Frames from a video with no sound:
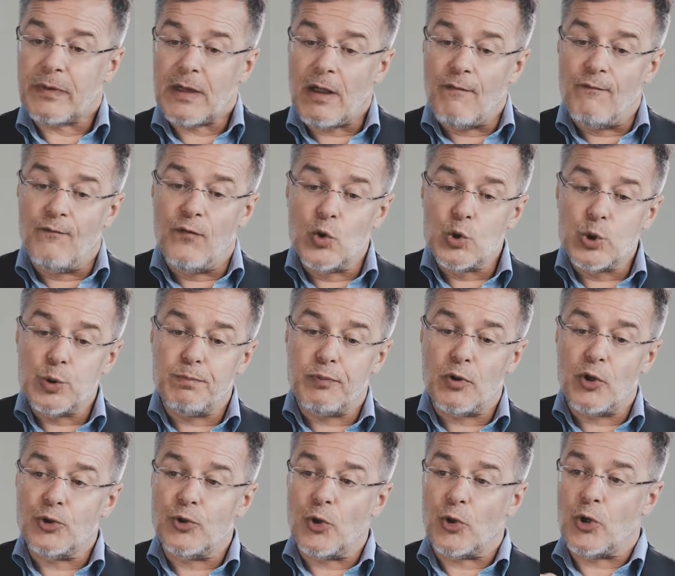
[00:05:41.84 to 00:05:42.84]
those
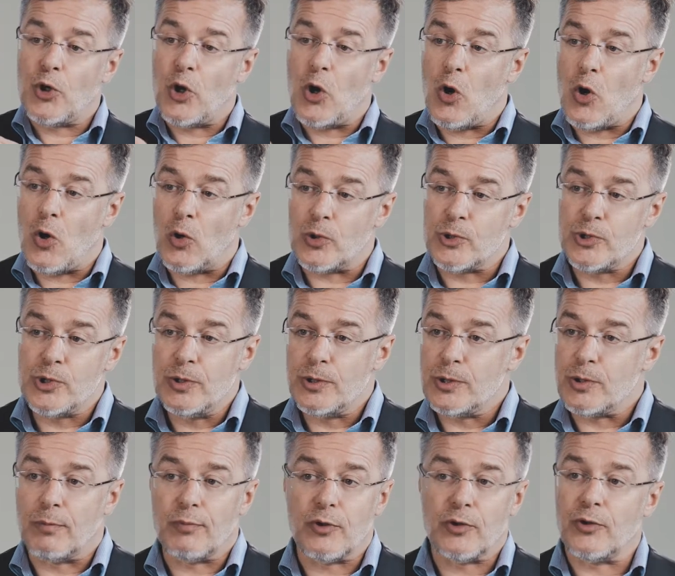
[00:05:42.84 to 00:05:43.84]
protocols,
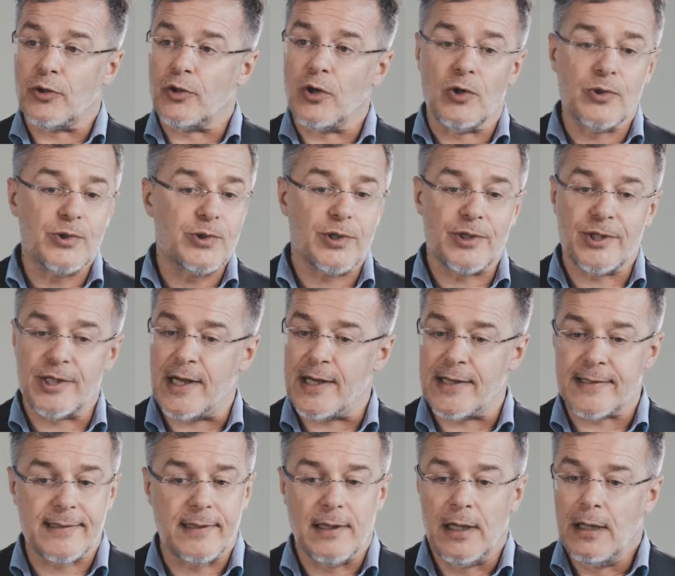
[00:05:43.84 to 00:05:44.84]
so protocols such
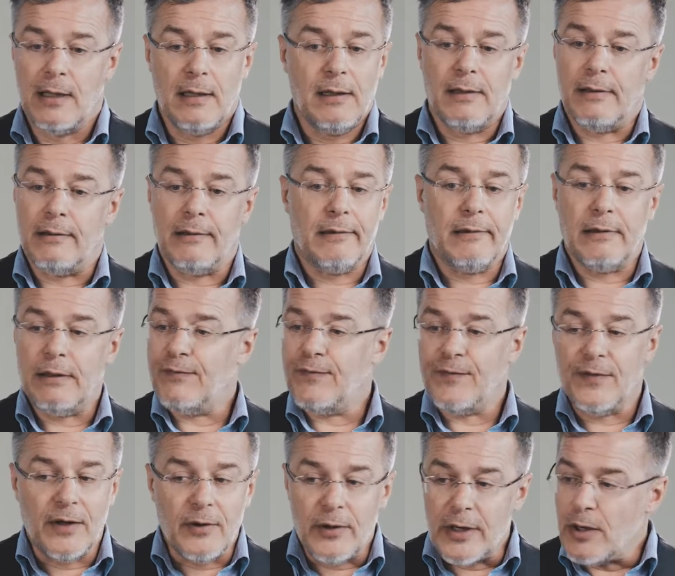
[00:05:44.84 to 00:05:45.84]
as
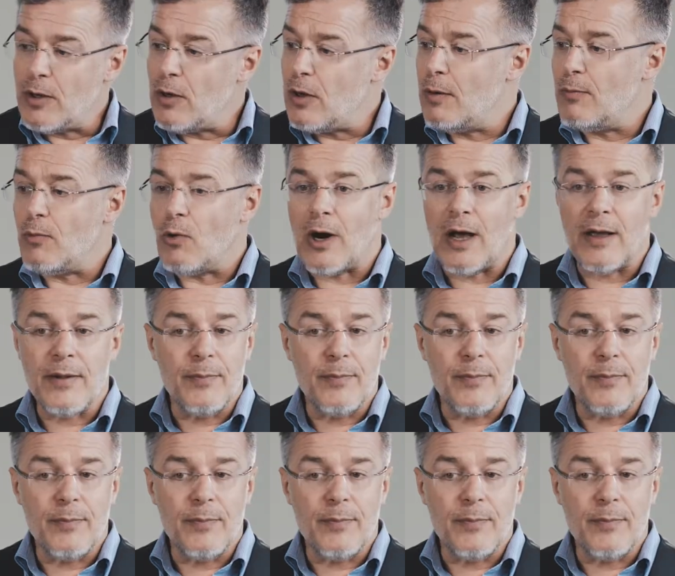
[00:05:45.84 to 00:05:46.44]
Ethereum or